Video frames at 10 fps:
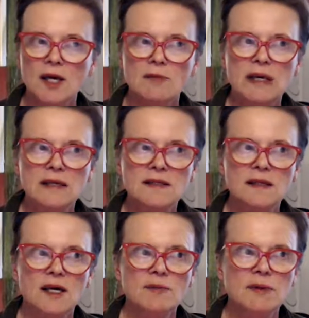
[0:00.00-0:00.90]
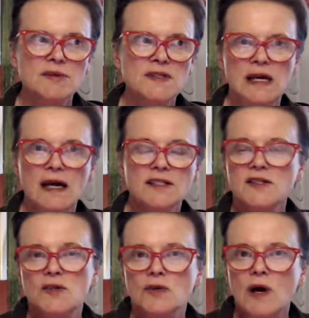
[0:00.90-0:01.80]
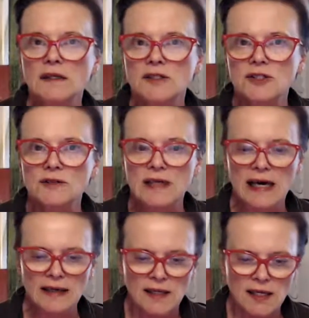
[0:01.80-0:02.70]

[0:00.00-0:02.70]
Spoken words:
Because a lot of people are saying, I just don't know how to do that.